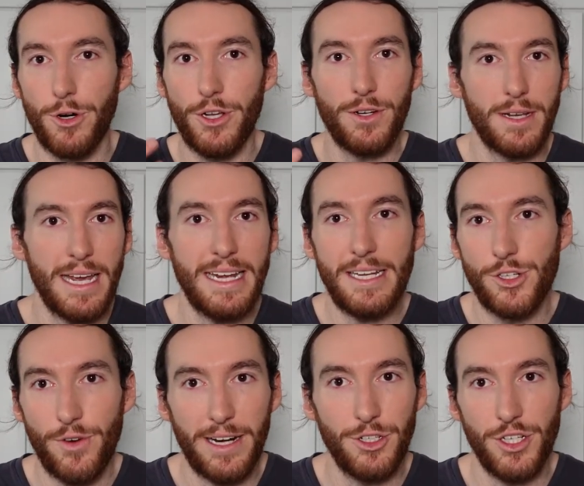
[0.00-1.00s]
What are your key
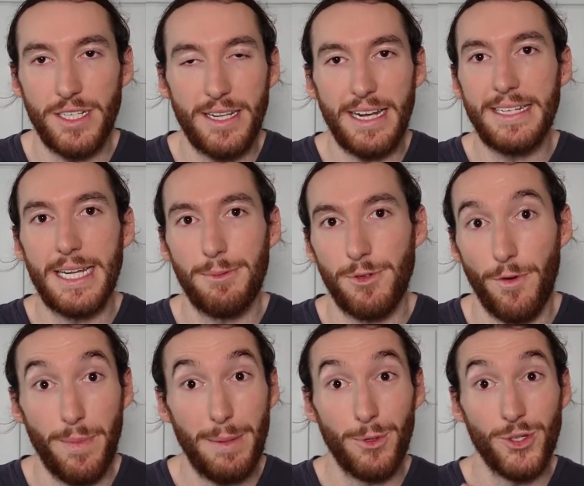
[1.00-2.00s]
strategies, key tips
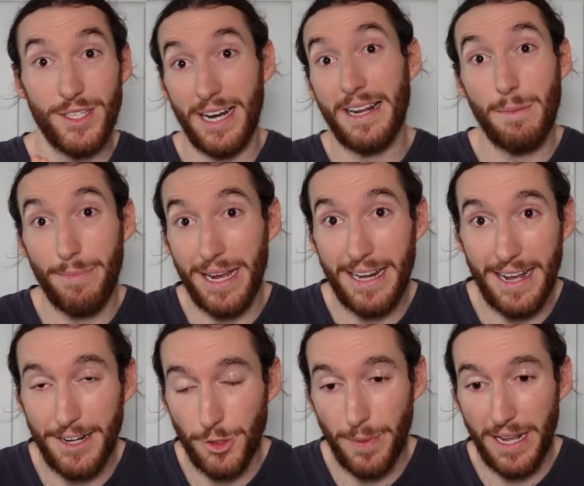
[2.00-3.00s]
for people studying
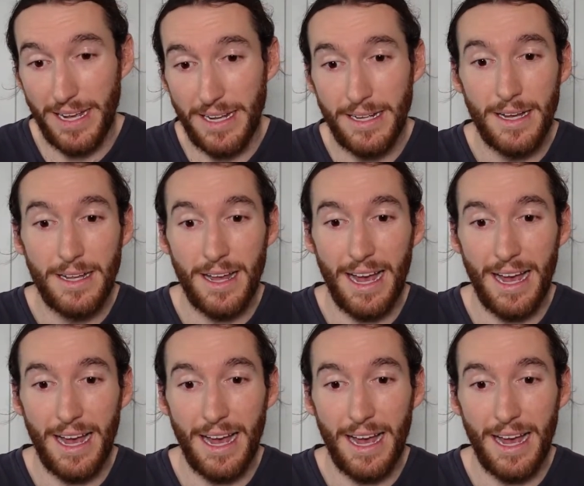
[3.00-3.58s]
PDHPE?